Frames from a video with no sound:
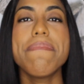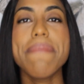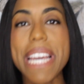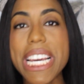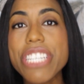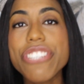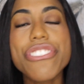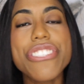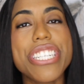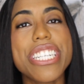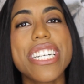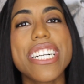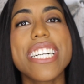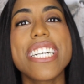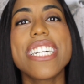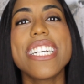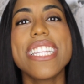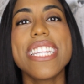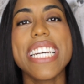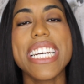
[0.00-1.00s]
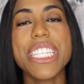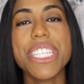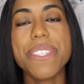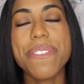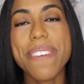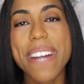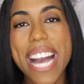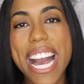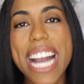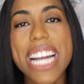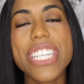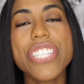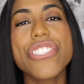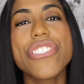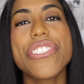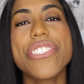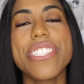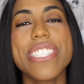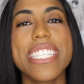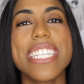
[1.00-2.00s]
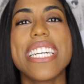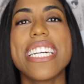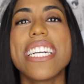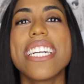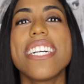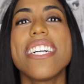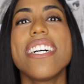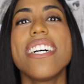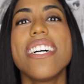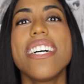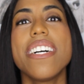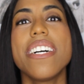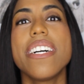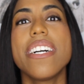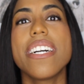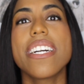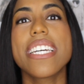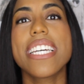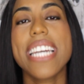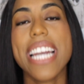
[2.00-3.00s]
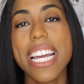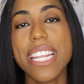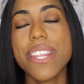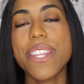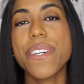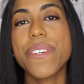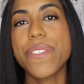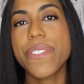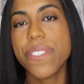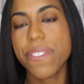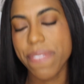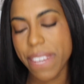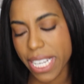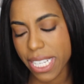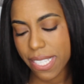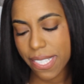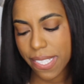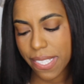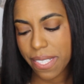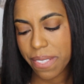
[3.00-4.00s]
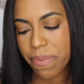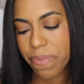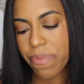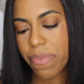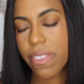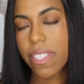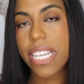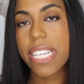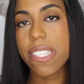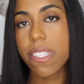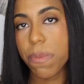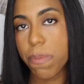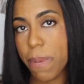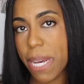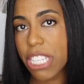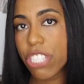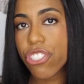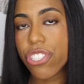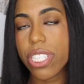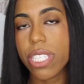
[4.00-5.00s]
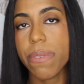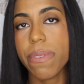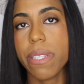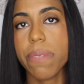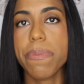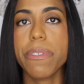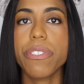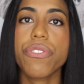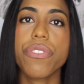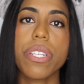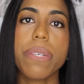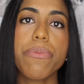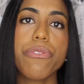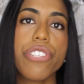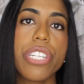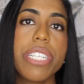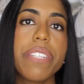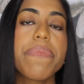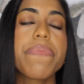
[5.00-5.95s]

make sure that you actually get those fixed, especially with prescription.